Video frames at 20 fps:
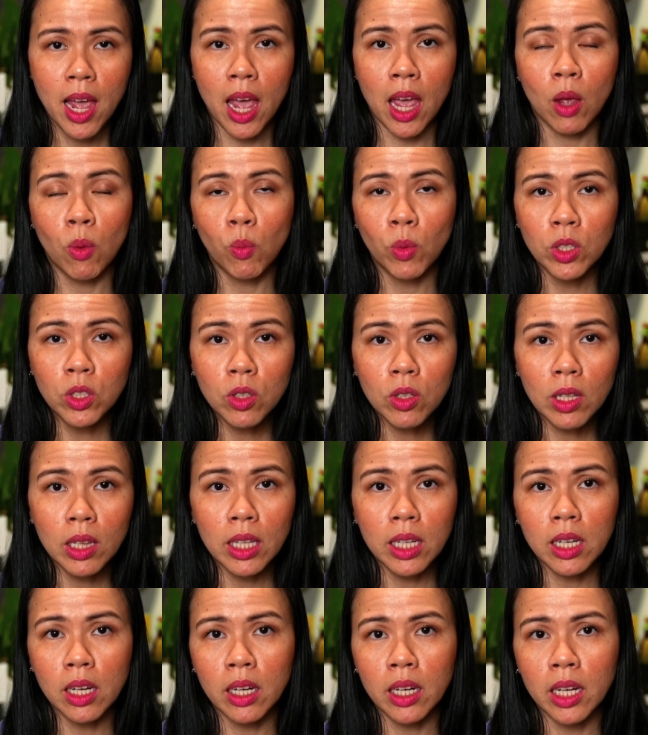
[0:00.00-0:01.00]
And once you
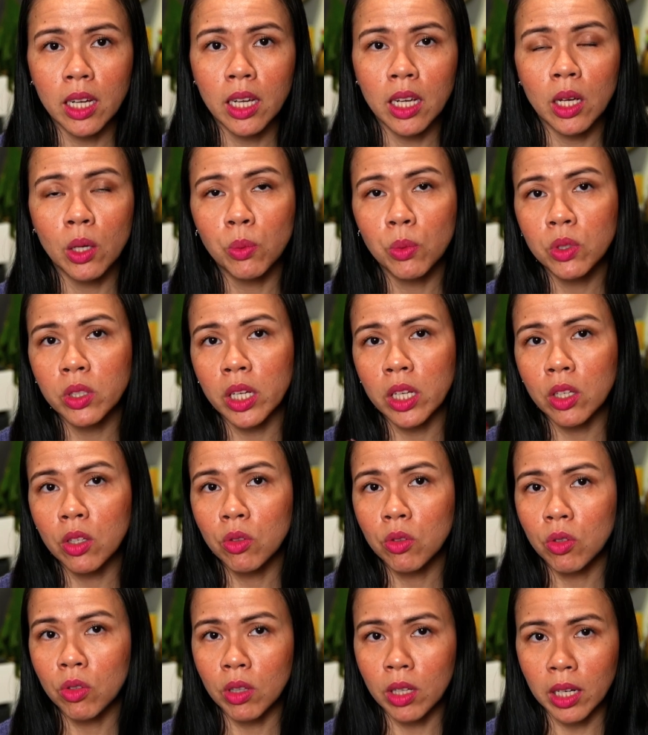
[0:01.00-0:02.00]
click on it, it will take
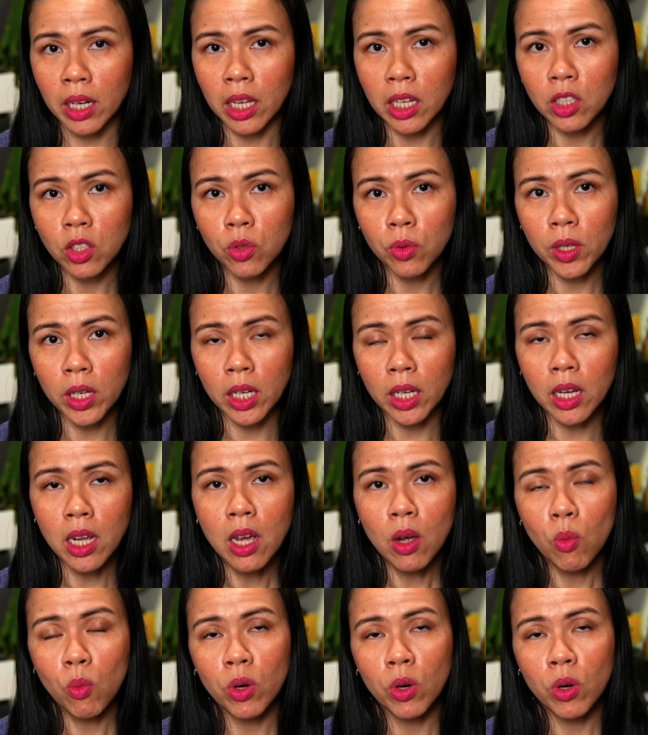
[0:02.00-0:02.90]
you to the next screen